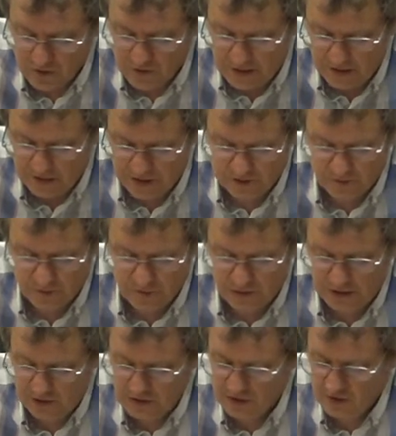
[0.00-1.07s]
there's some
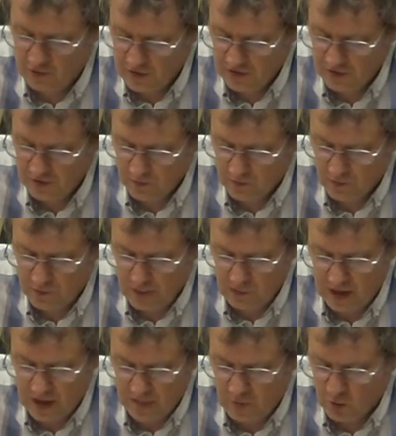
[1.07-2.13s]
valid criticisms to be
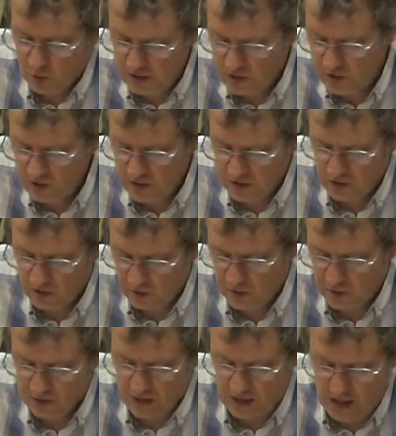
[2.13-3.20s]
made, but we do need to
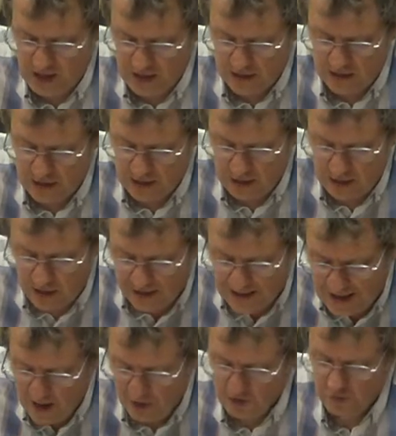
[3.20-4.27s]
look at a
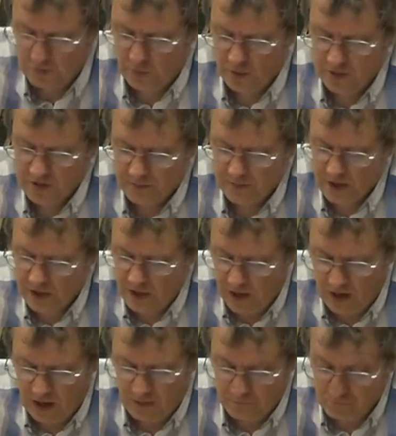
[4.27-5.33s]
counterpoint.
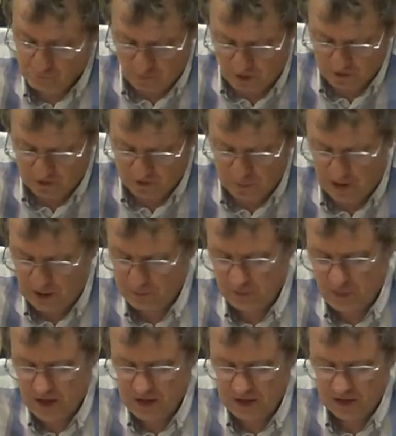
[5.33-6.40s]
One that's perhaps
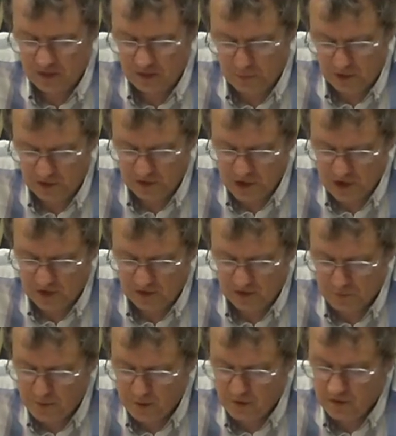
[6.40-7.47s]
made in an apologetic
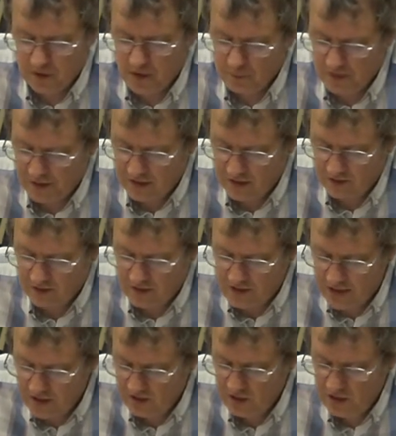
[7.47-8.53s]
spirit, but that's the
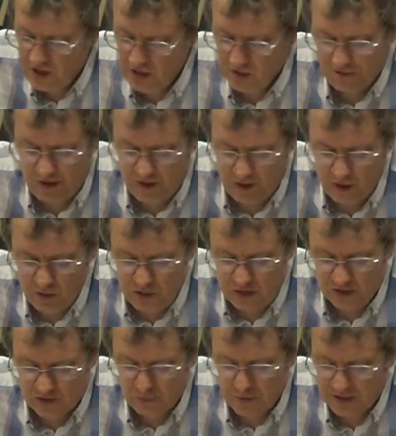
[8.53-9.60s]
tyranny of our own
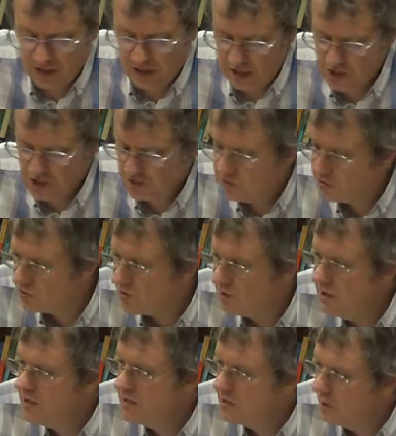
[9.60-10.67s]
expectations,
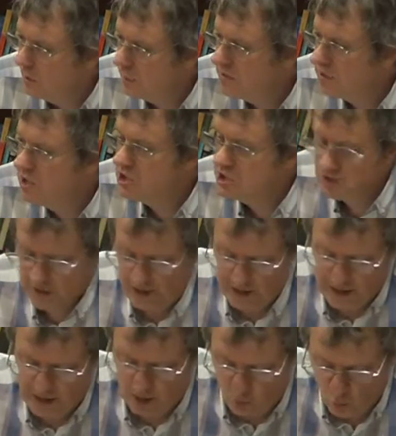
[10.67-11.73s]
greed, competition,
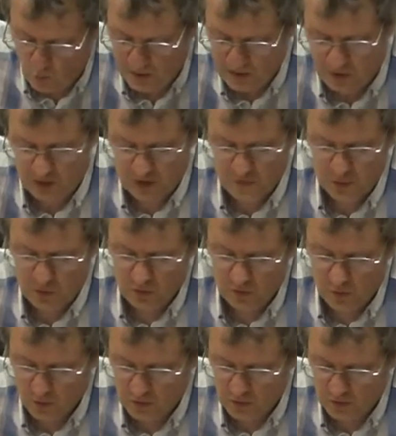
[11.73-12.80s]
and our one-eyed view of
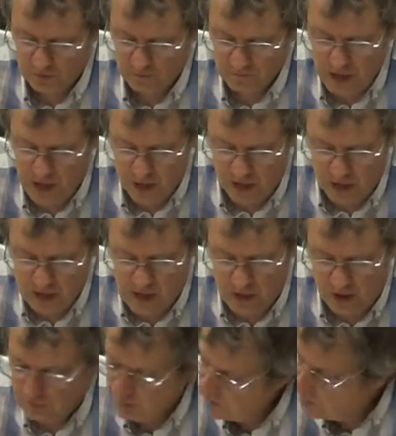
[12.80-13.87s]
the world.
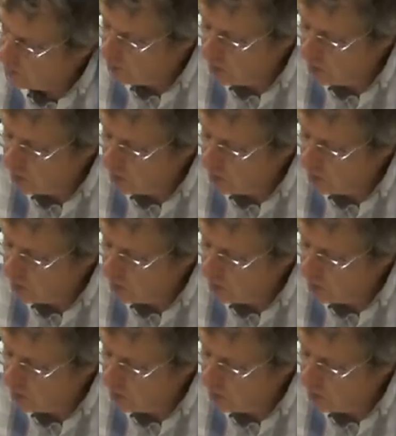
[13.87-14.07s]
Now, the